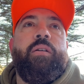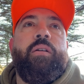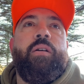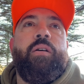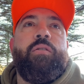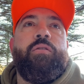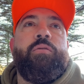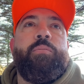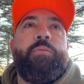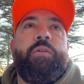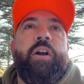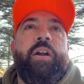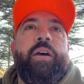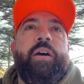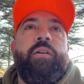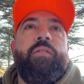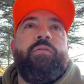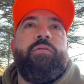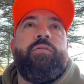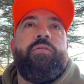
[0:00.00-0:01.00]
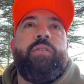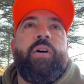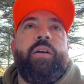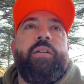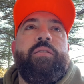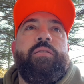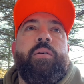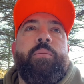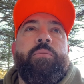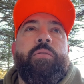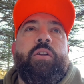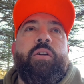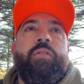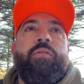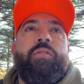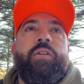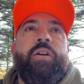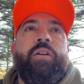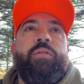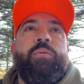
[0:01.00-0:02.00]
spread out and find something
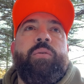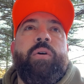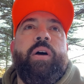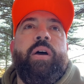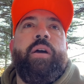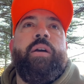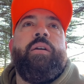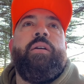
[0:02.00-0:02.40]
over his way.